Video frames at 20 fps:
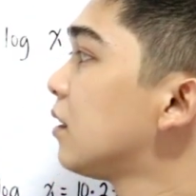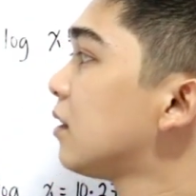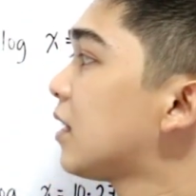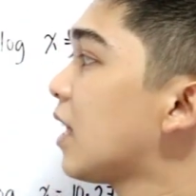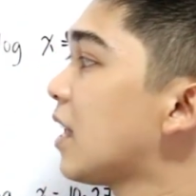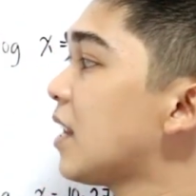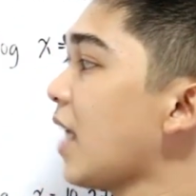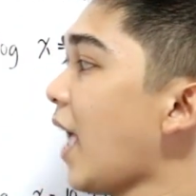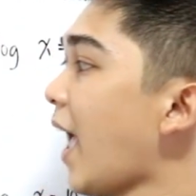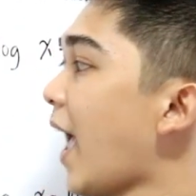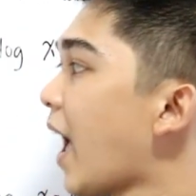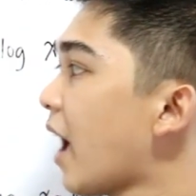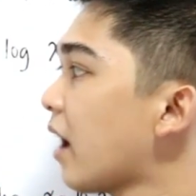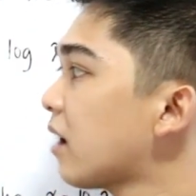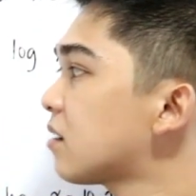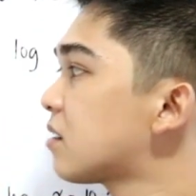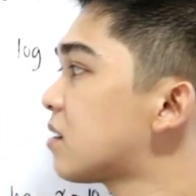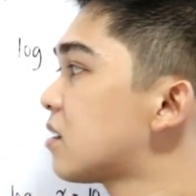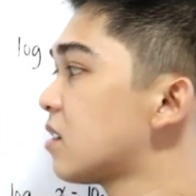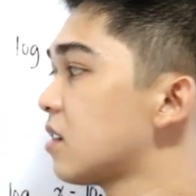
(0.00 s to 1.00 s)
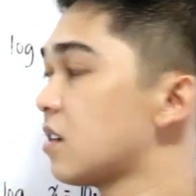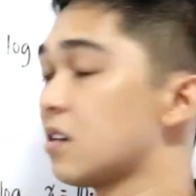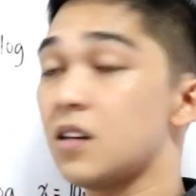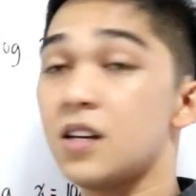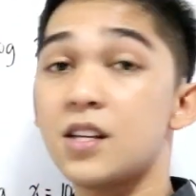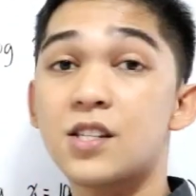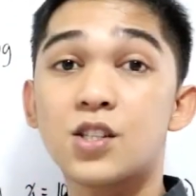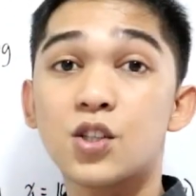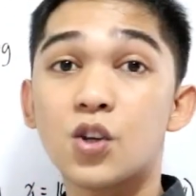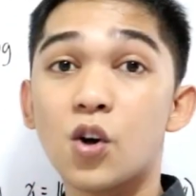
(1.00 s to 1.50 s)
then x
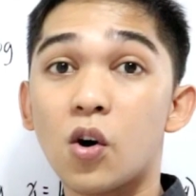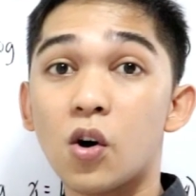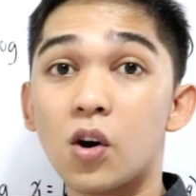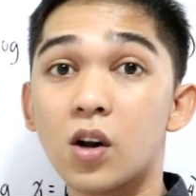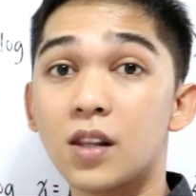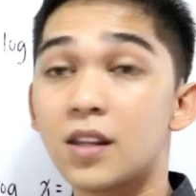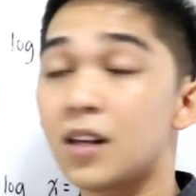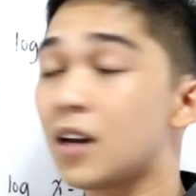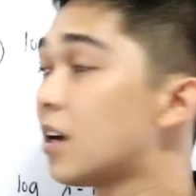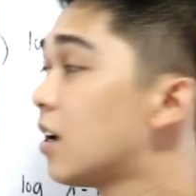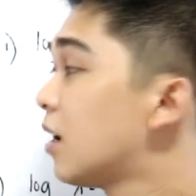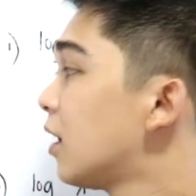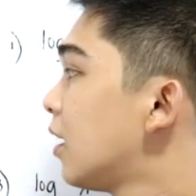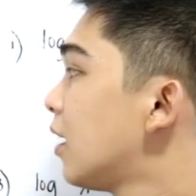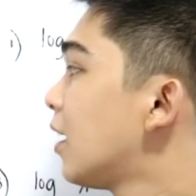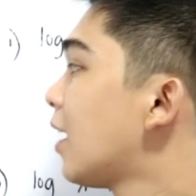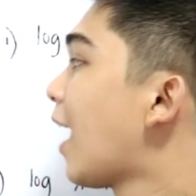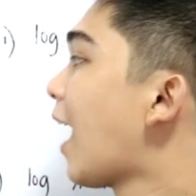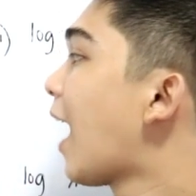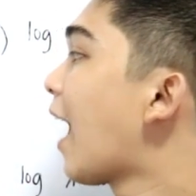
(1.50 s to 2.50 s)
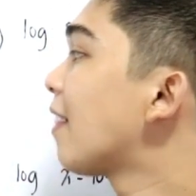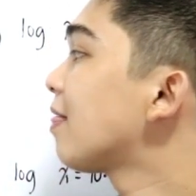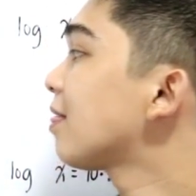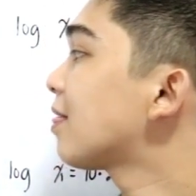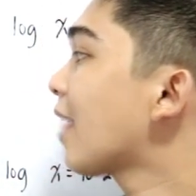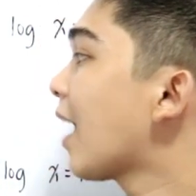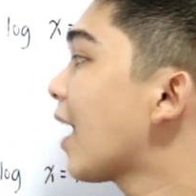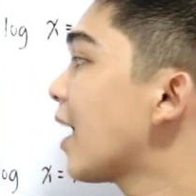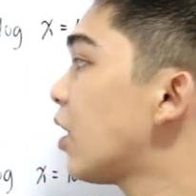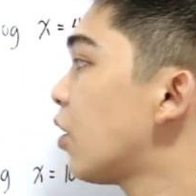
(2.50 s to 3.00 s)
is called
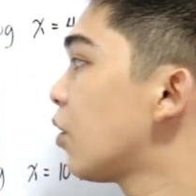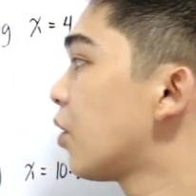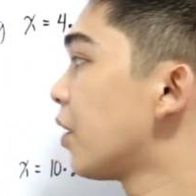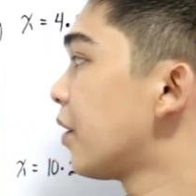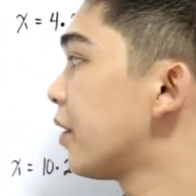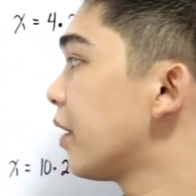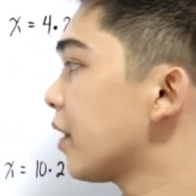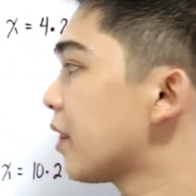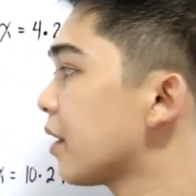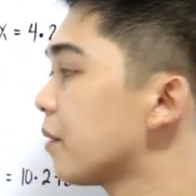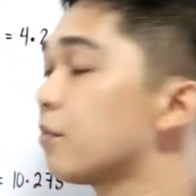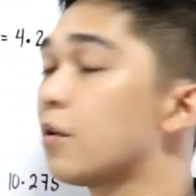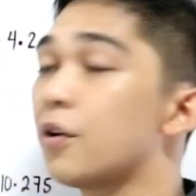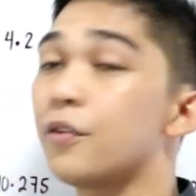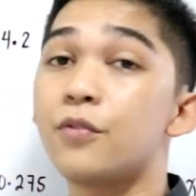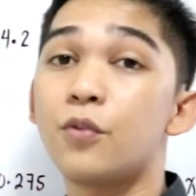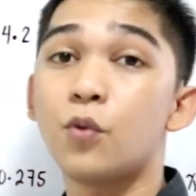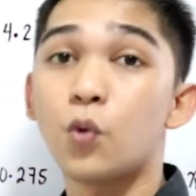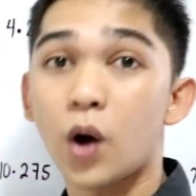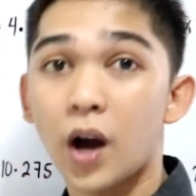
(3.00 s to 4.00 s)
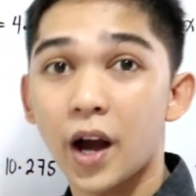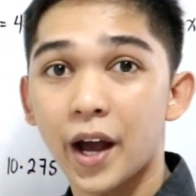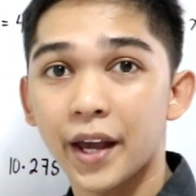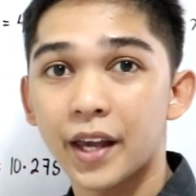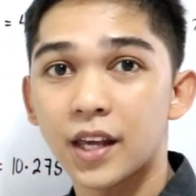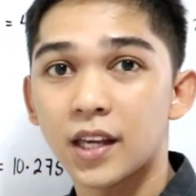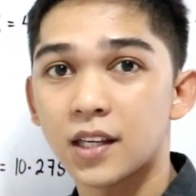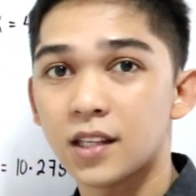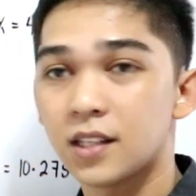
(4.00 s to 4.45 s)
antilogarithm of y.